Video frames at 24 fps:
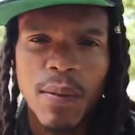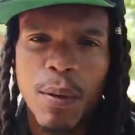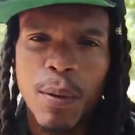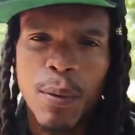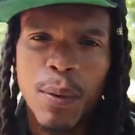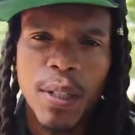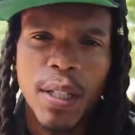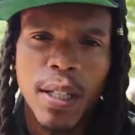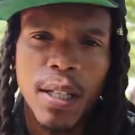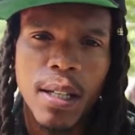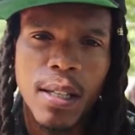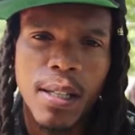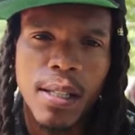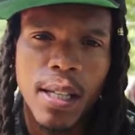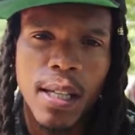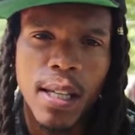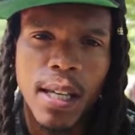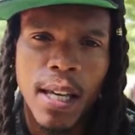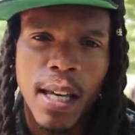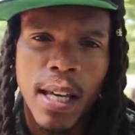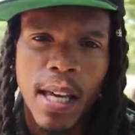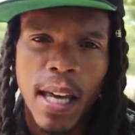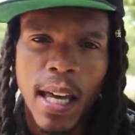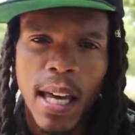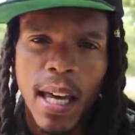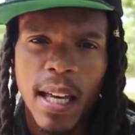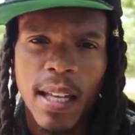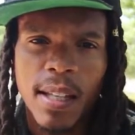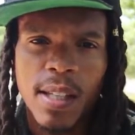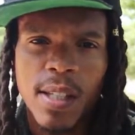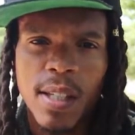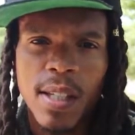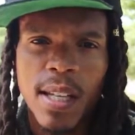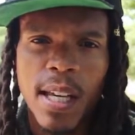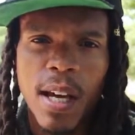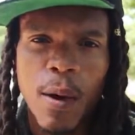or whatever have you.
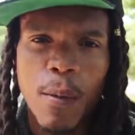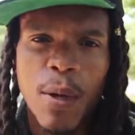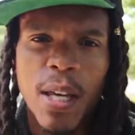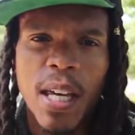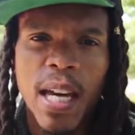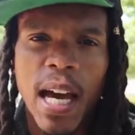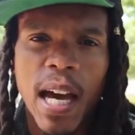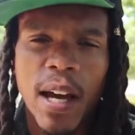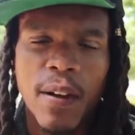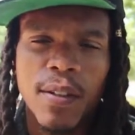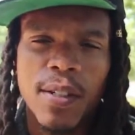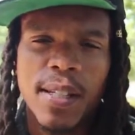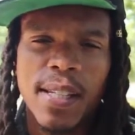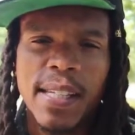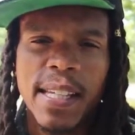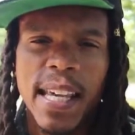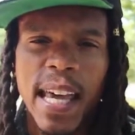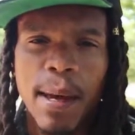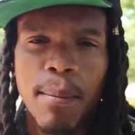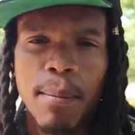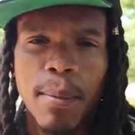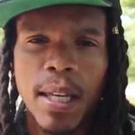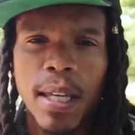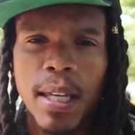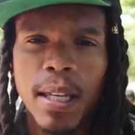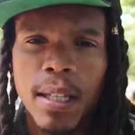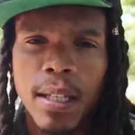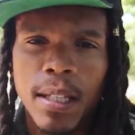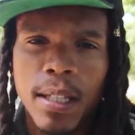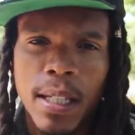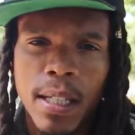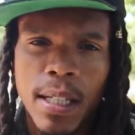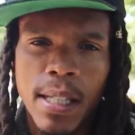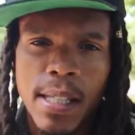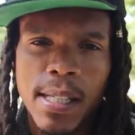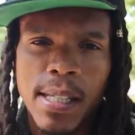Today we have
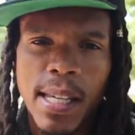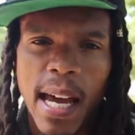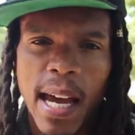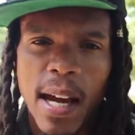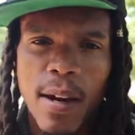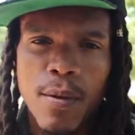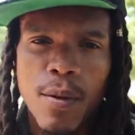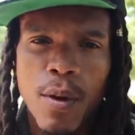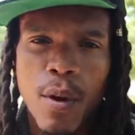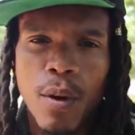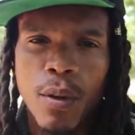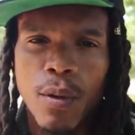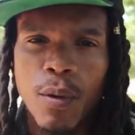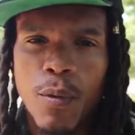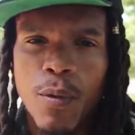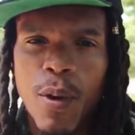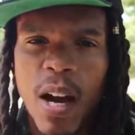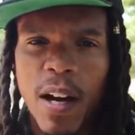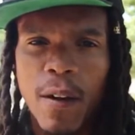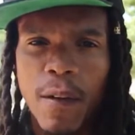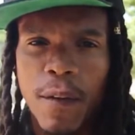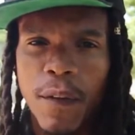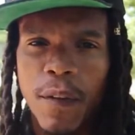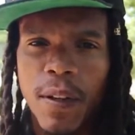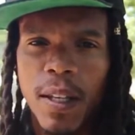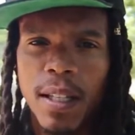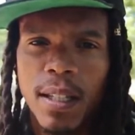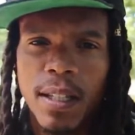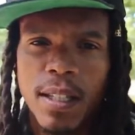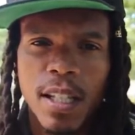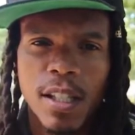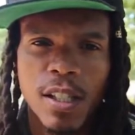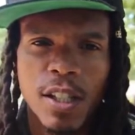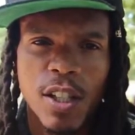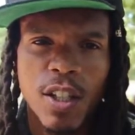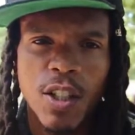Sammy, Tyro, Ralphie and
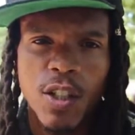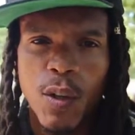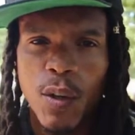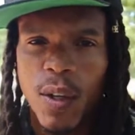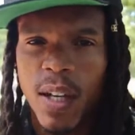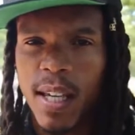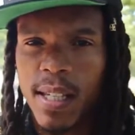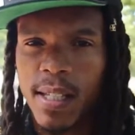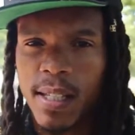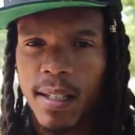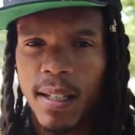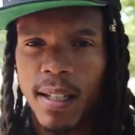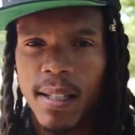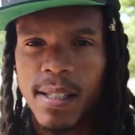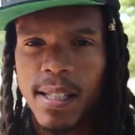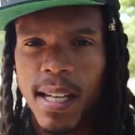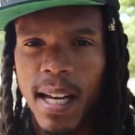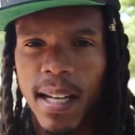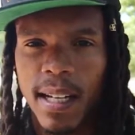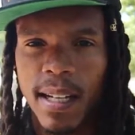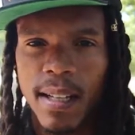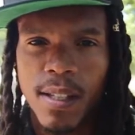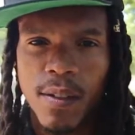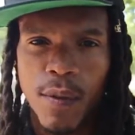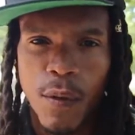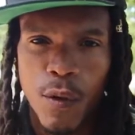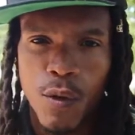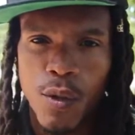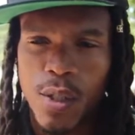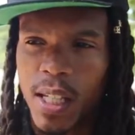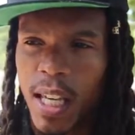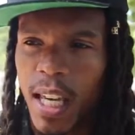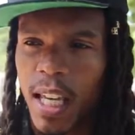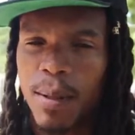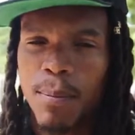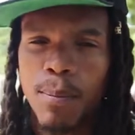DJ showcasing their talent for
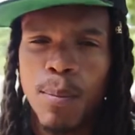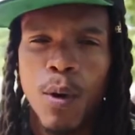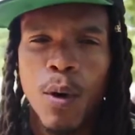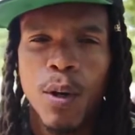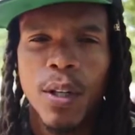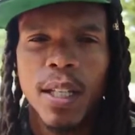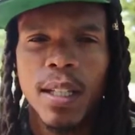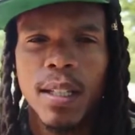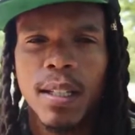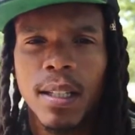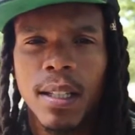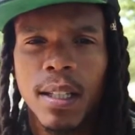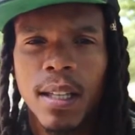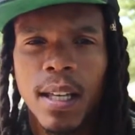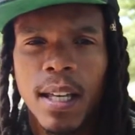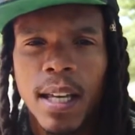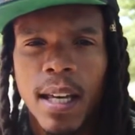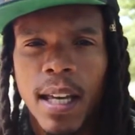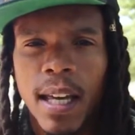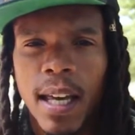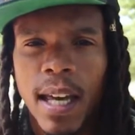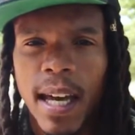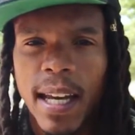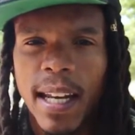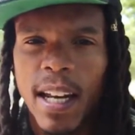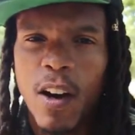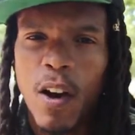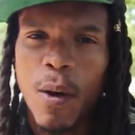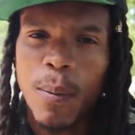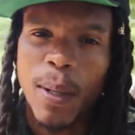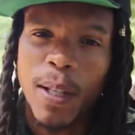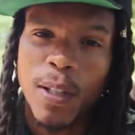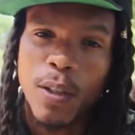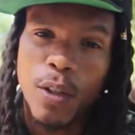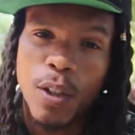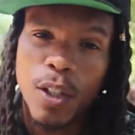skateboarding.
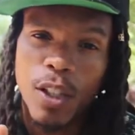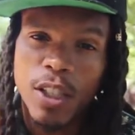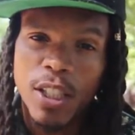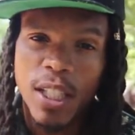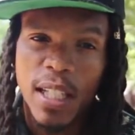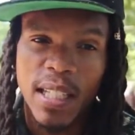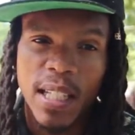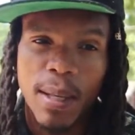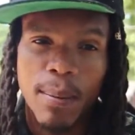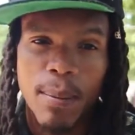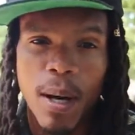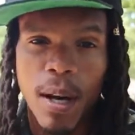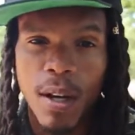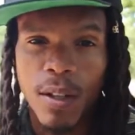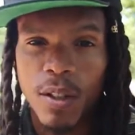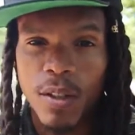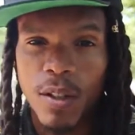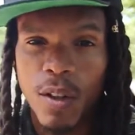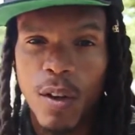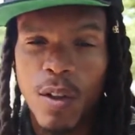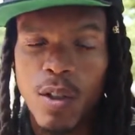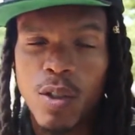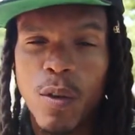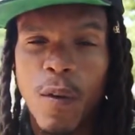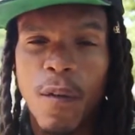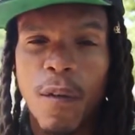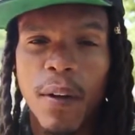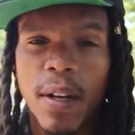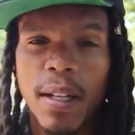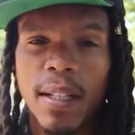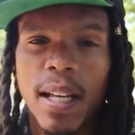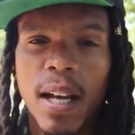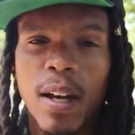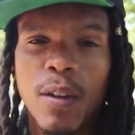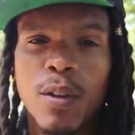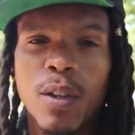Definitely check them out and find
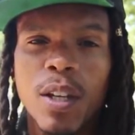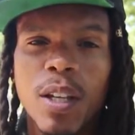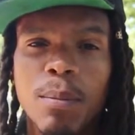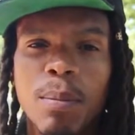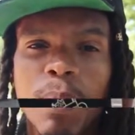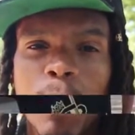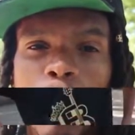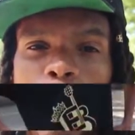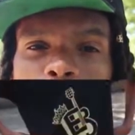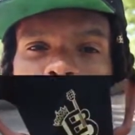how you can be